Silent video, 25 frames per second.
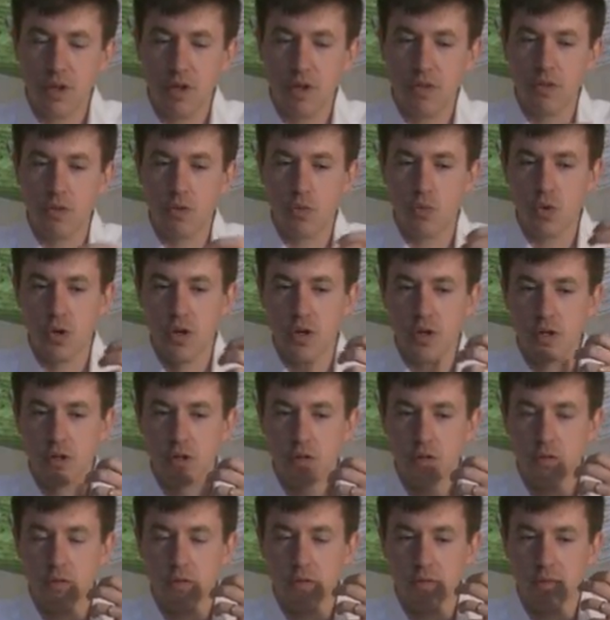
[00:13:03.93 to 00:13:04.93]

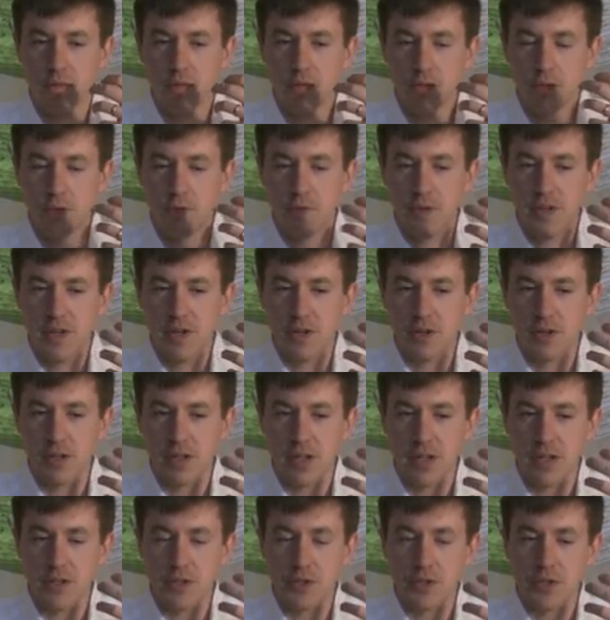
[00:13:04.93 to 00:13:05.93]
real feel
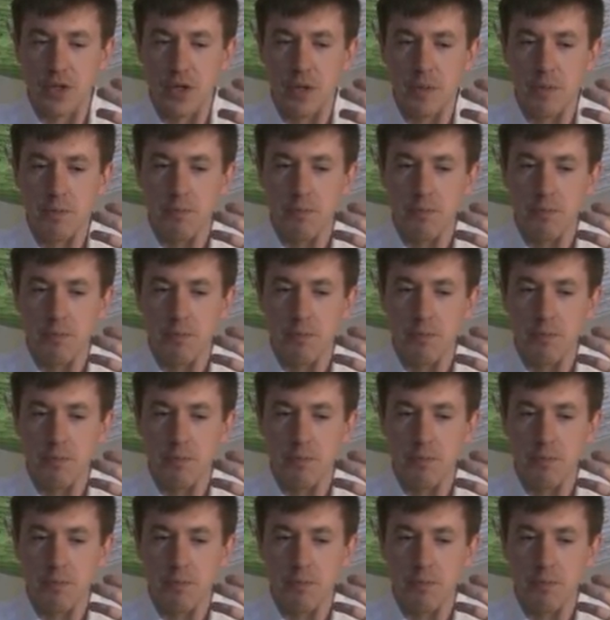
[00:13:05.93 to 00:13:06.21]
is